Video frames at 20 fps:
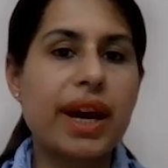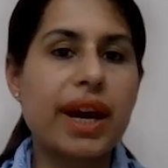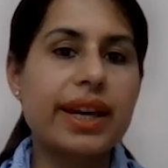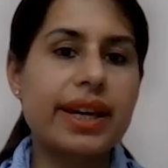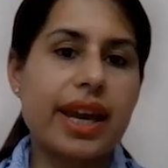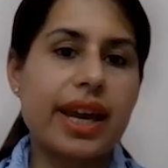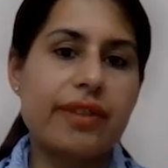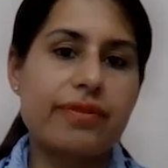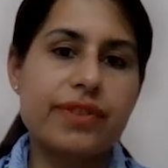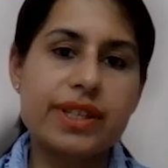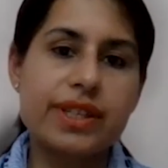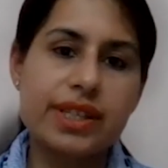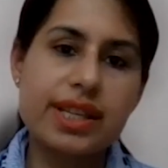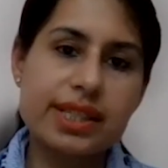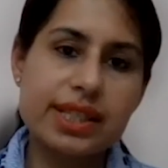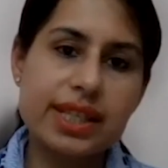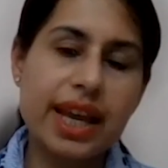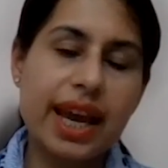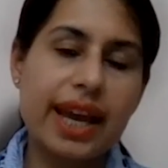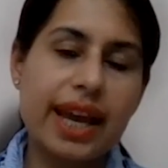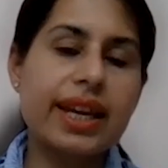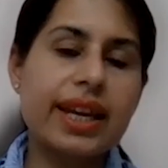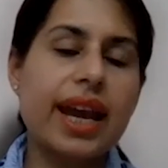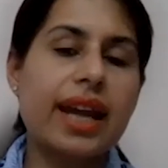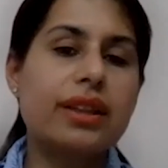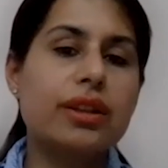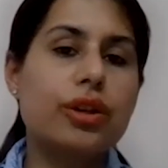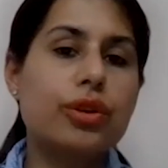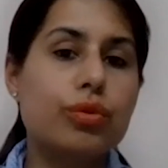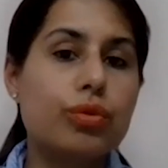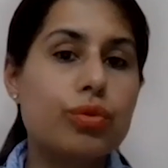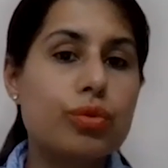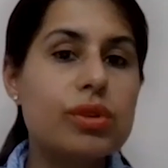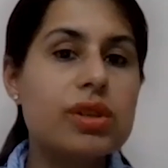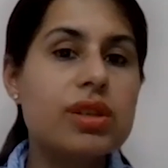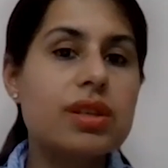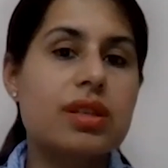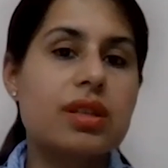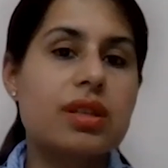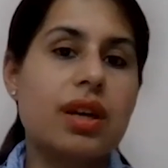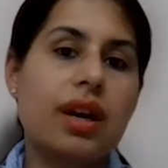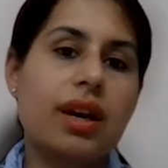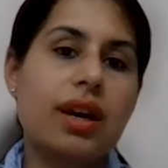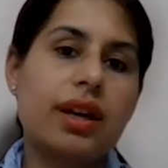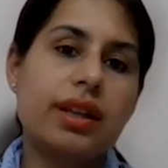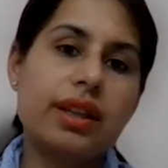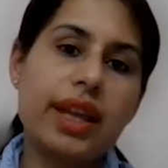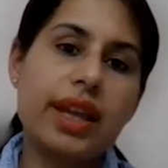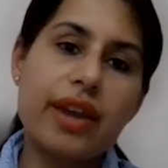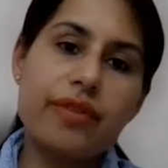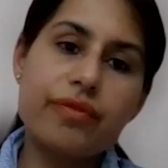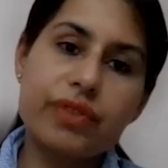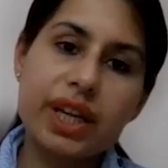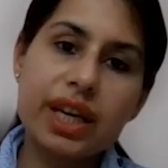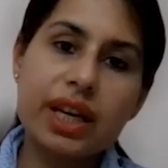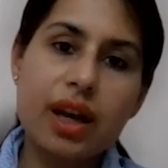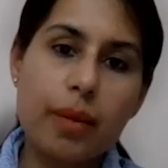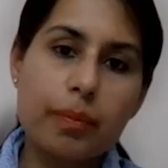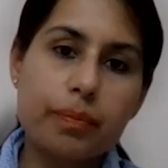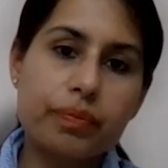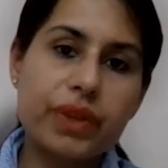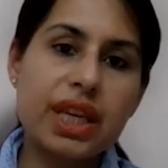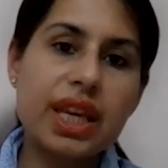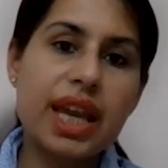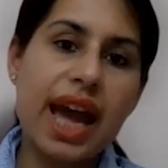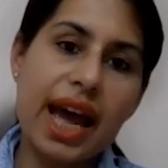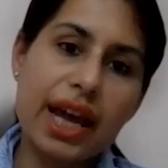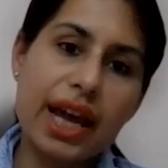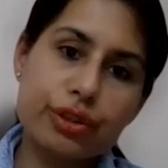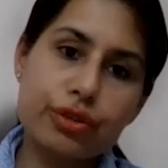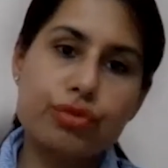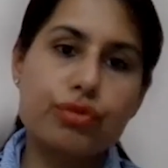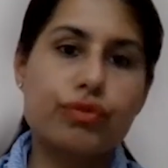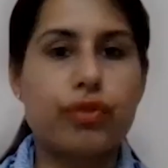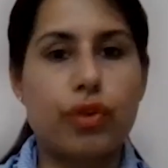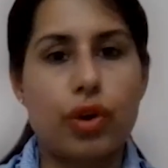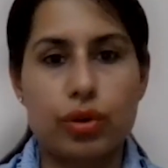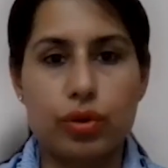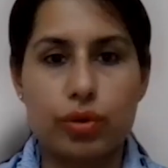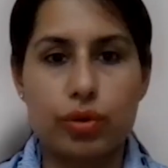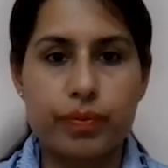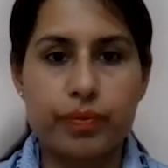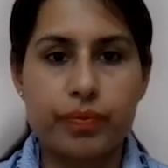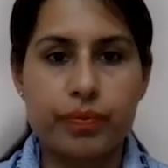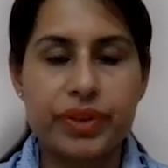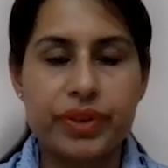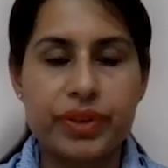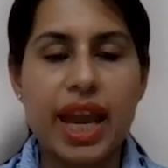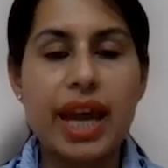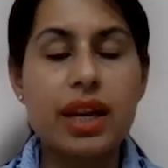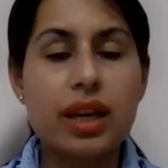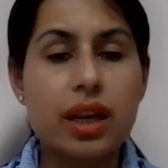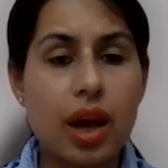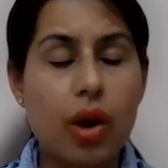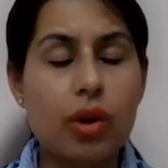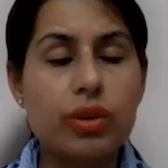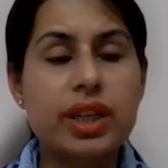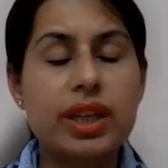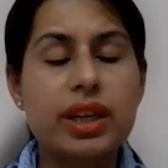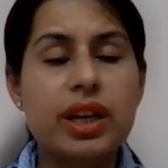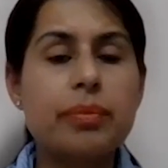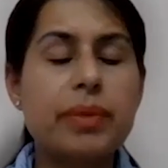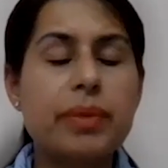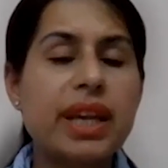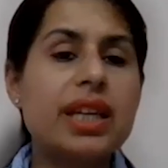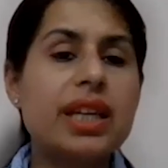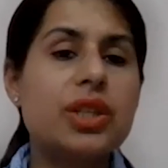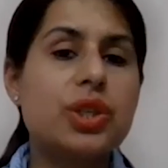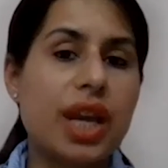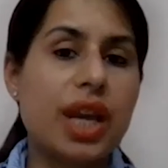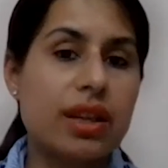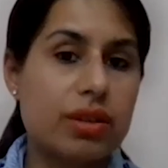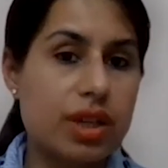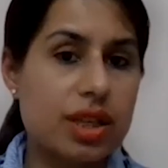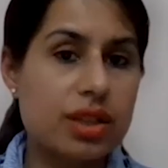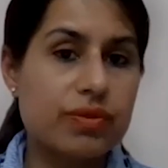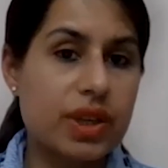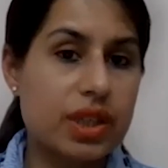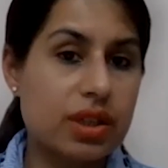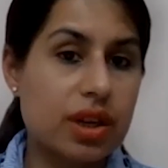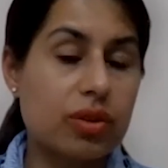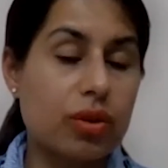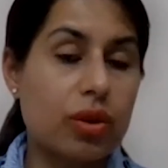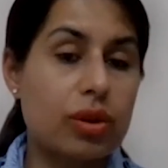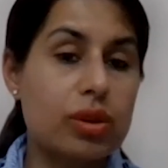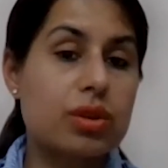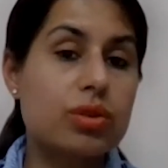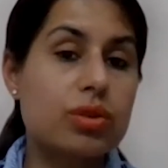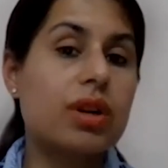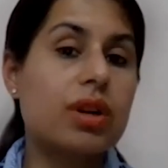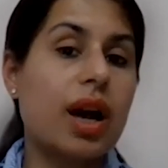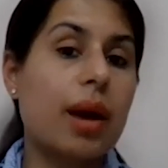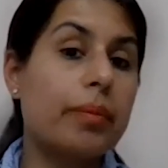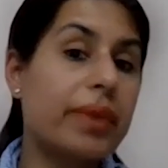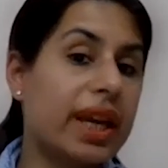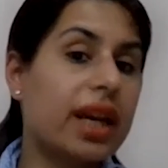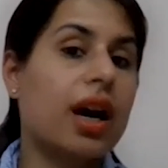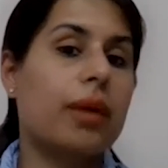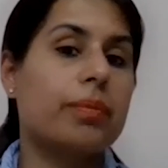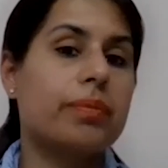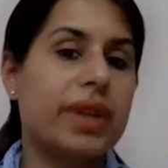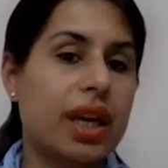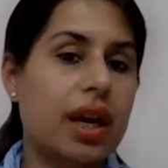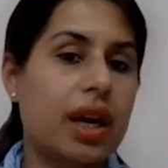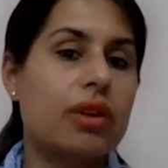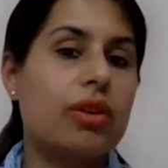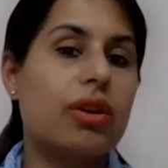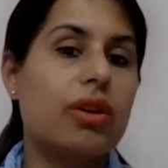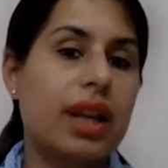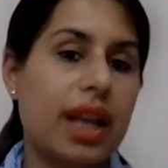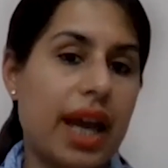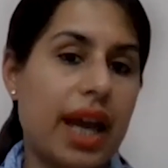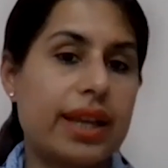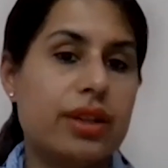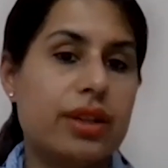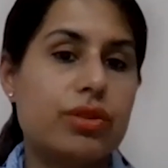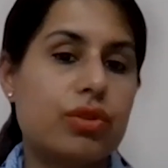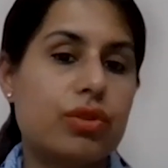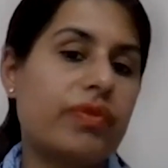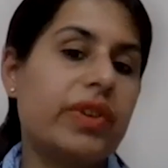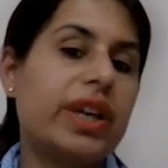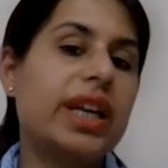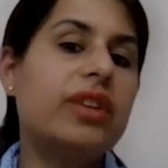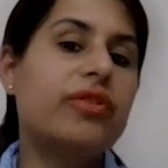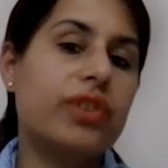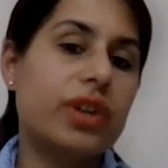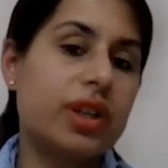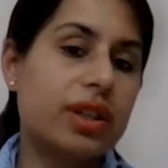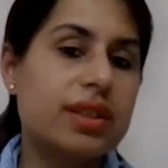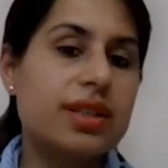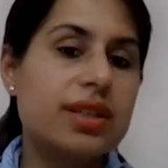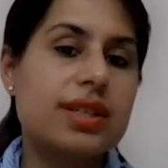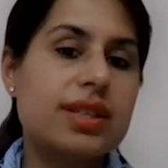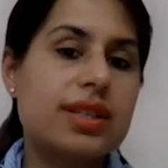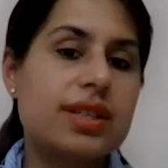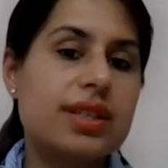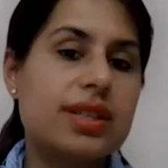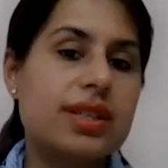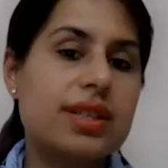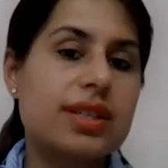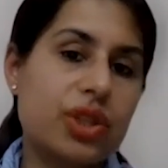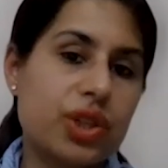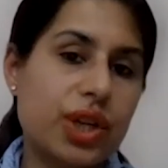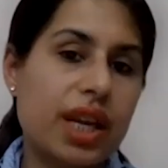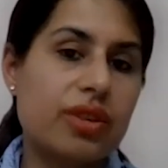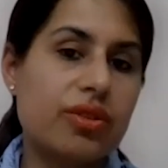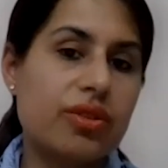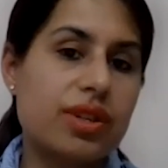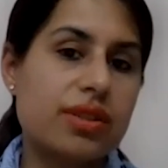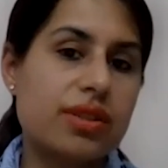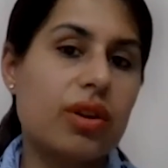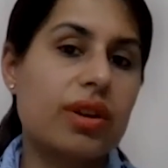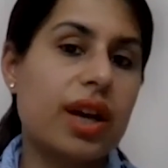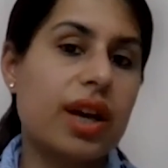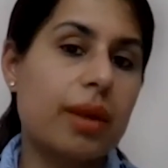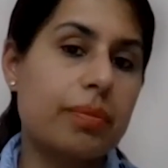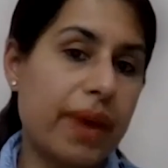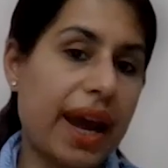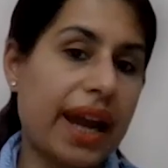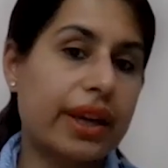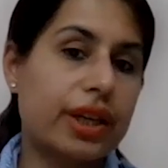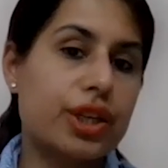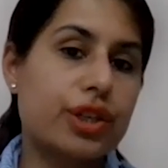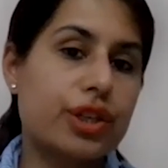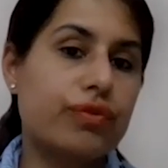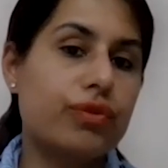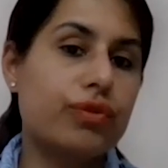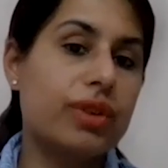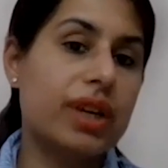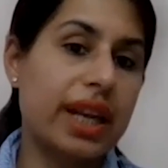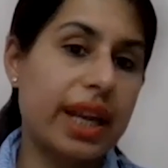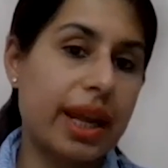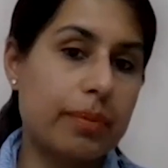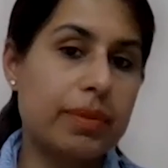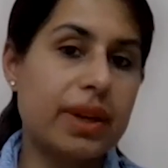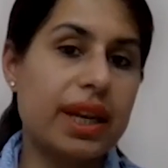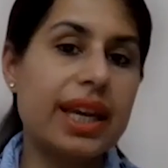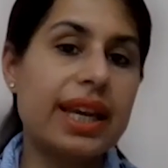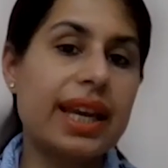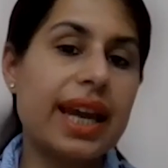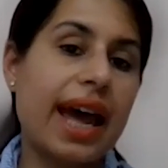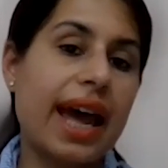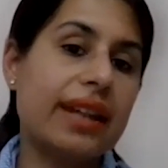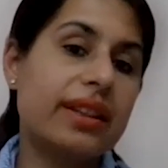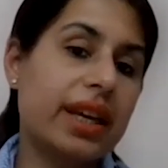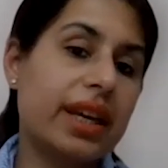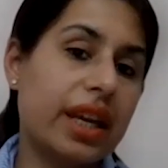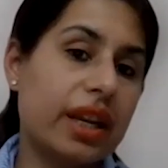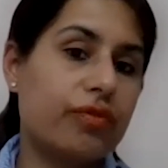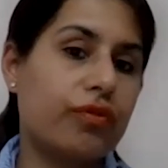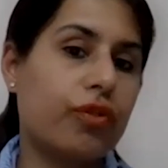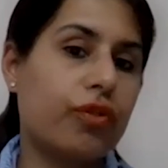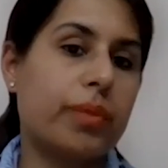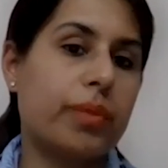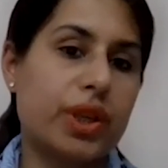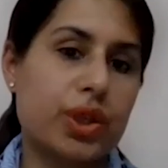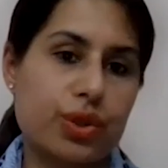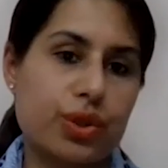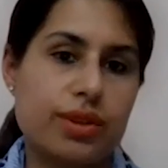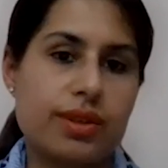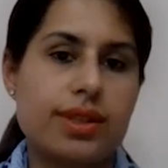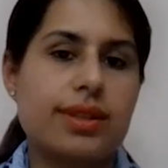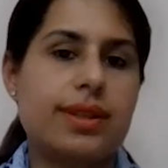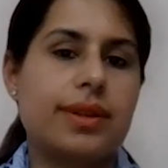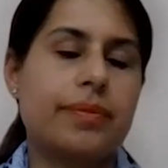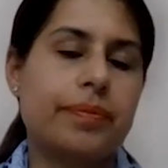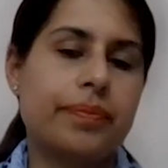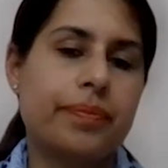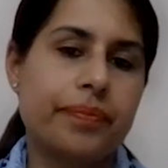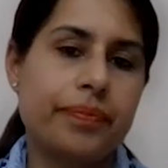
by FSSAI, and the rules every company has to follow. And now there are many changes which are also coming up. They are online. So we'll further see many changes on our packaged food labeling and the informations.